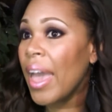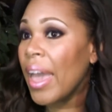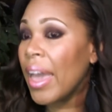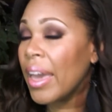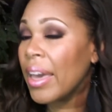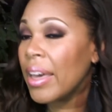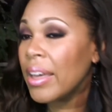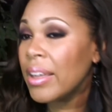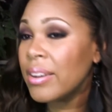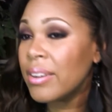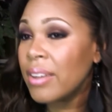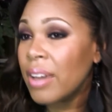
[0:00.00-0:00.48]

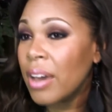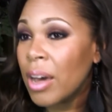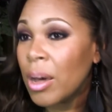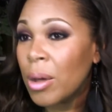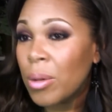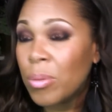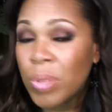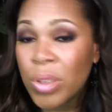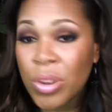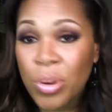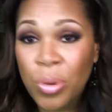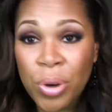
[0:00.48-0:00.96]
and
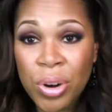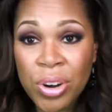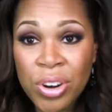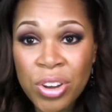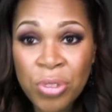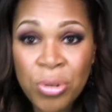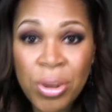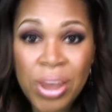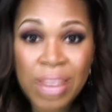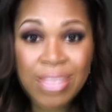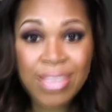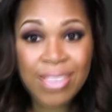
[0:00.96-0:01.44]
in order
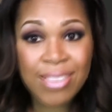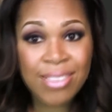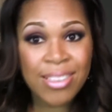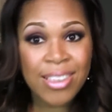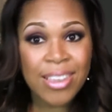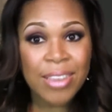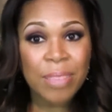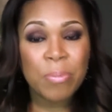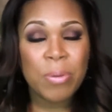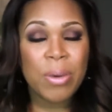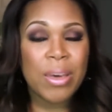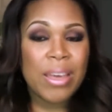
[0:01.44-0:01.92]
to create
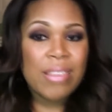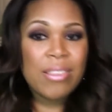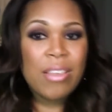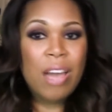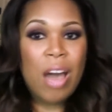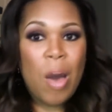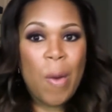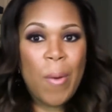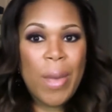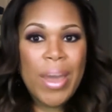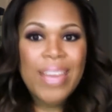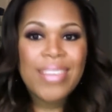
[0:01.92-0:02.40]
this look. But
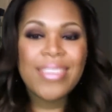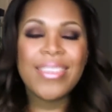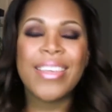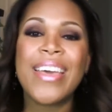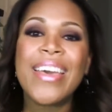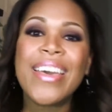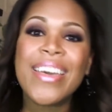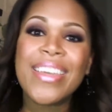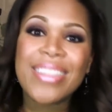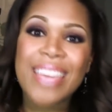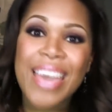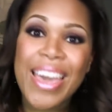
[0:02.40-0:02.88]
as always,
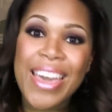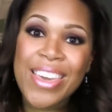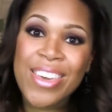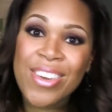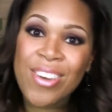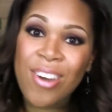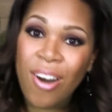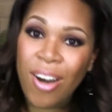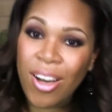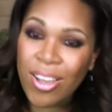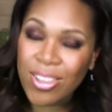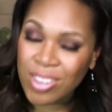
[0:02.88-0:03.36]

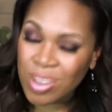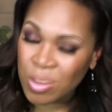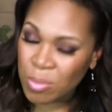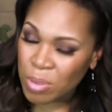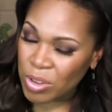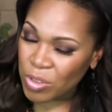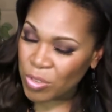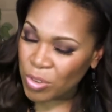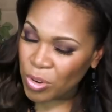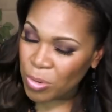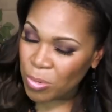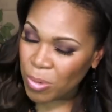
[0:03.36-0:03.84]
thank you all so
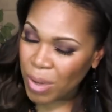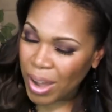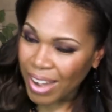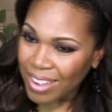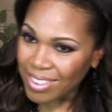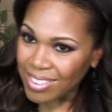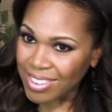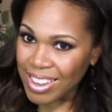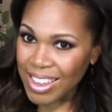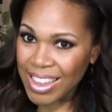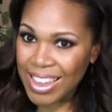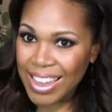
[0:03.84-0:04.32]
much for
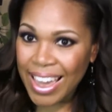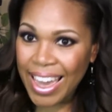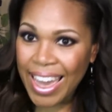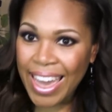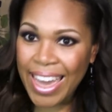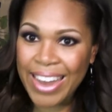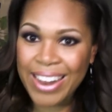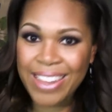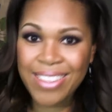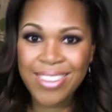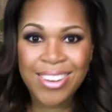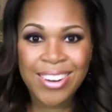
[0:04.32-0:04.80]
watching,
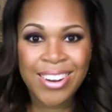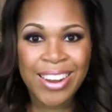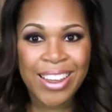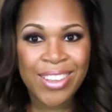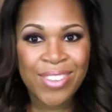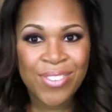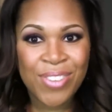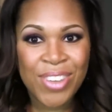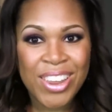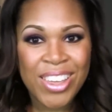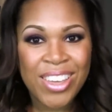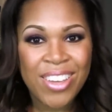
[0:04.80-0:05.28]
and until the
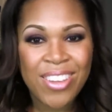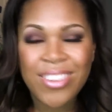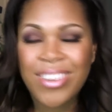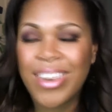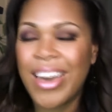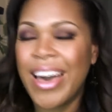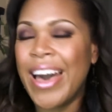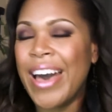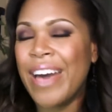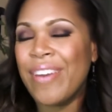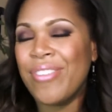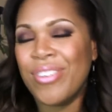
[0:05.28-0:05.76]
next video,
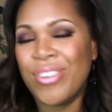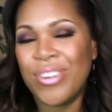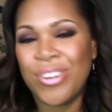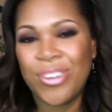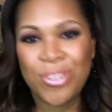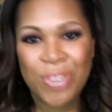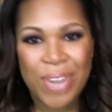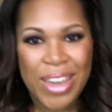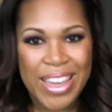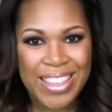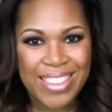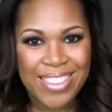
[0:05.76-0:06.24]
y'all have
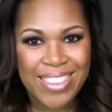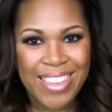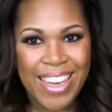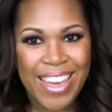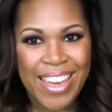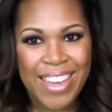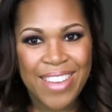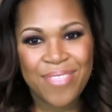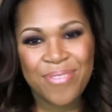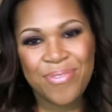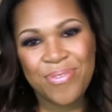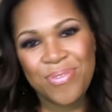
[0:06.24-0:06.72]
a great
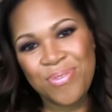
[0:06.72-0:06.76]
day.